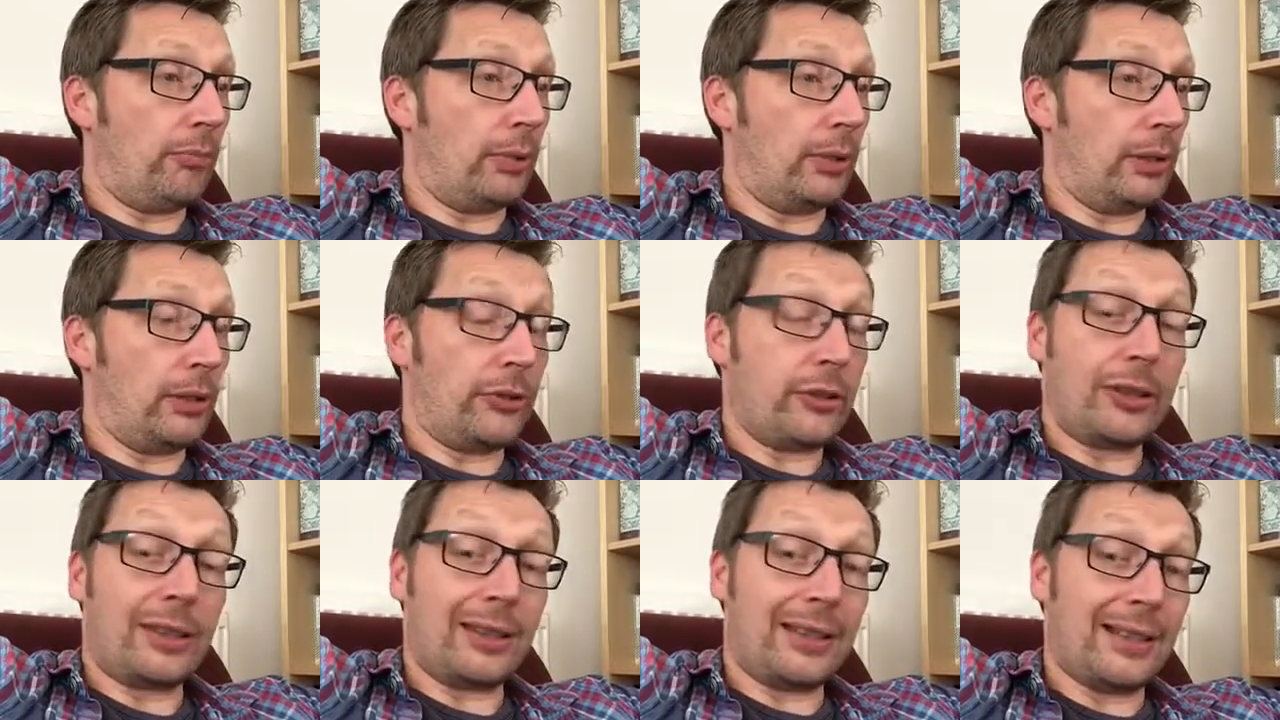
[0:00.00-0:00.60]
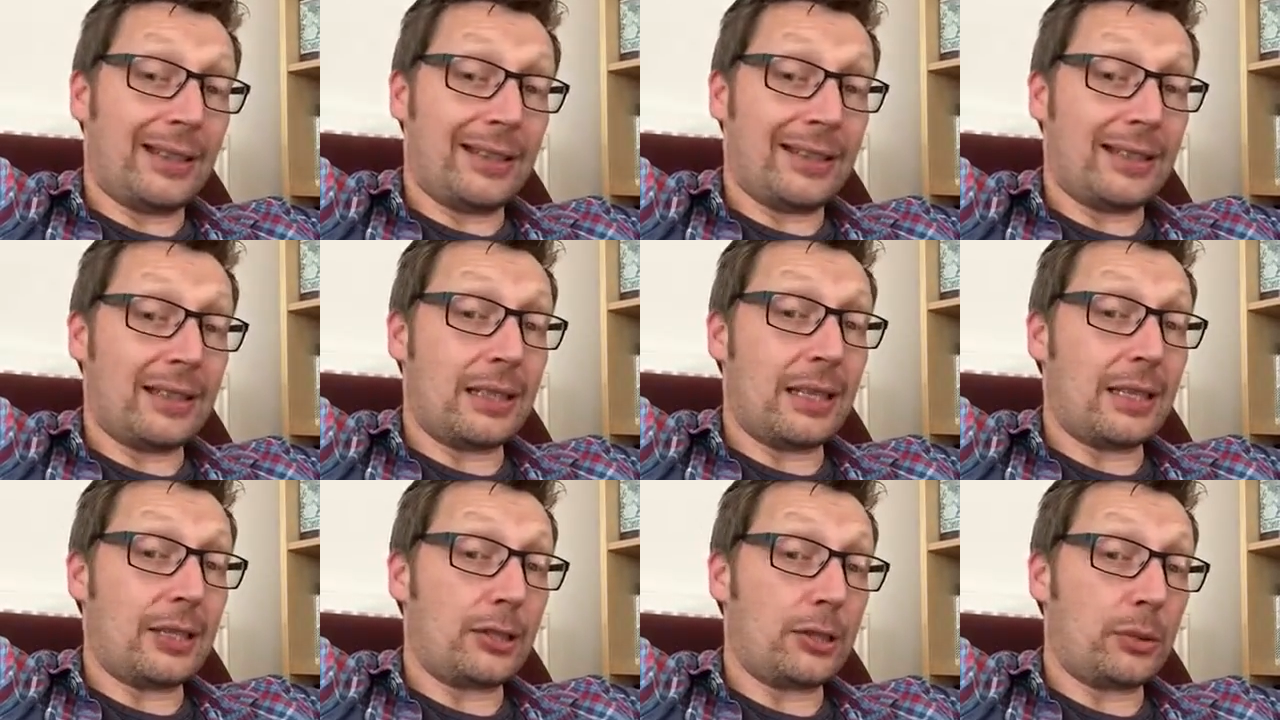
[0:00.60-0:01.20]
political and
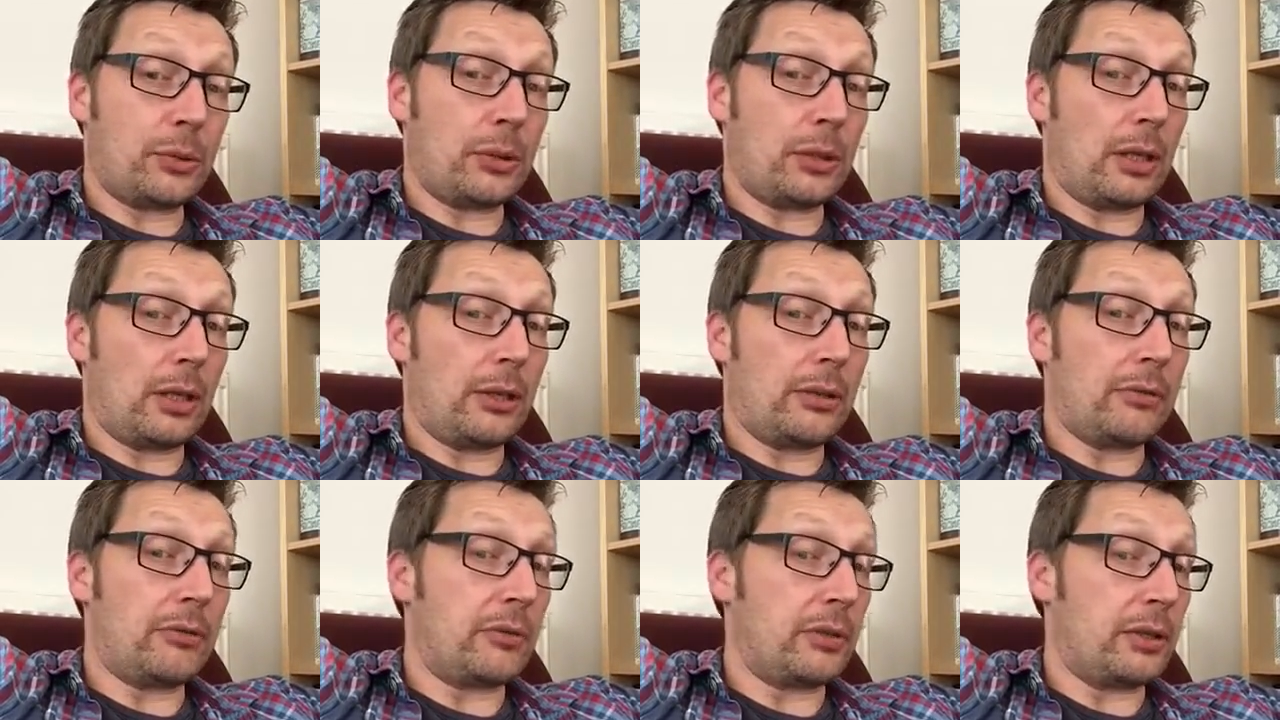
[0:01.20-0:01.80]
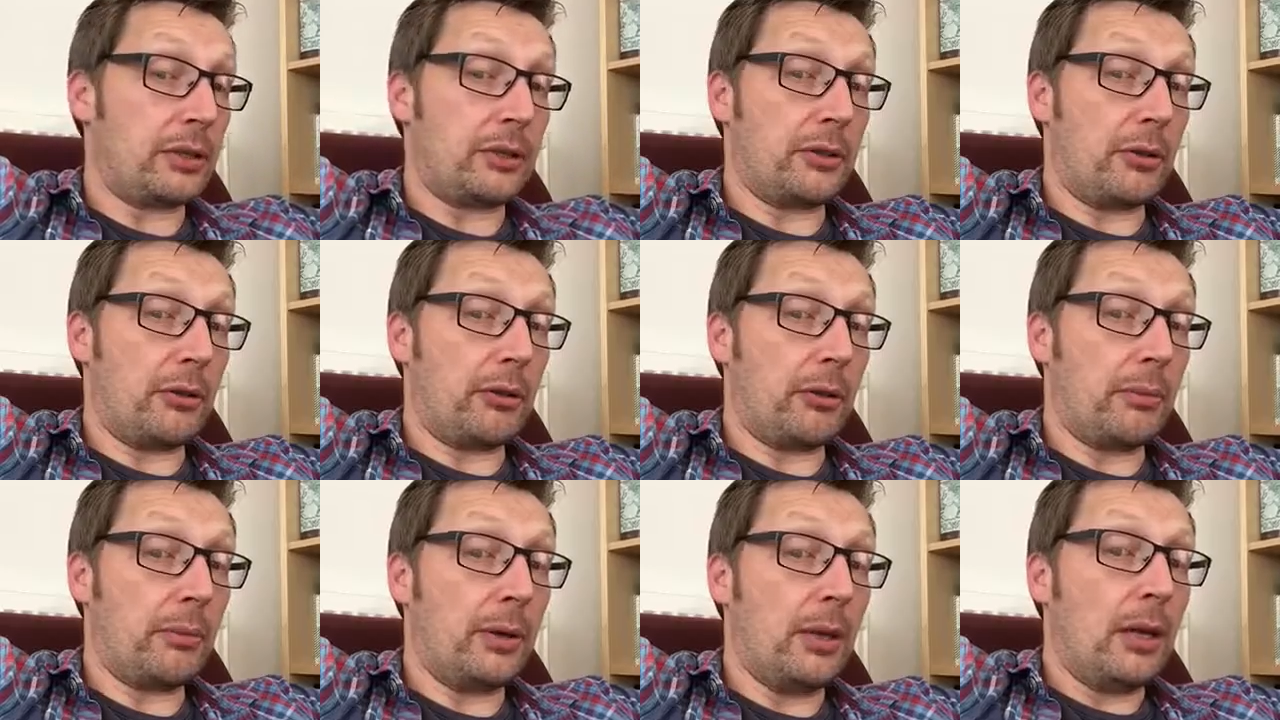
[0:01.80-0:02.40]
intellectual life in
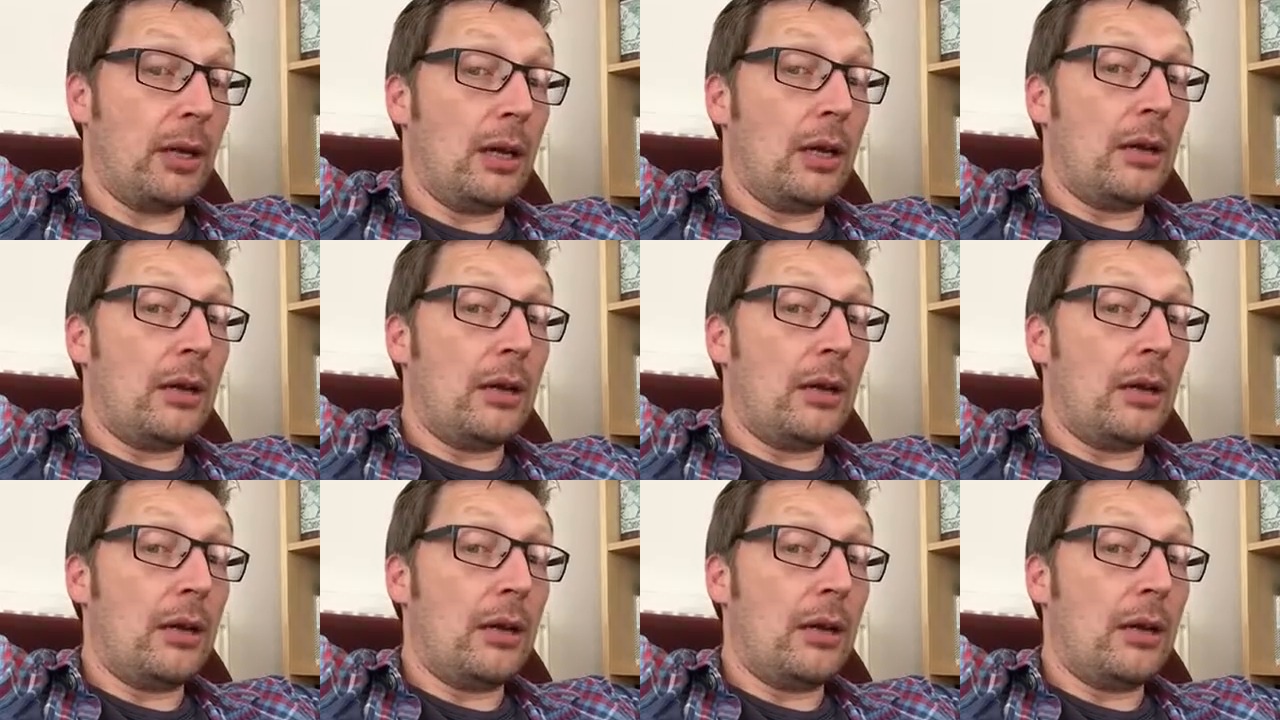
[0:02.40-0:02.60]
Europe,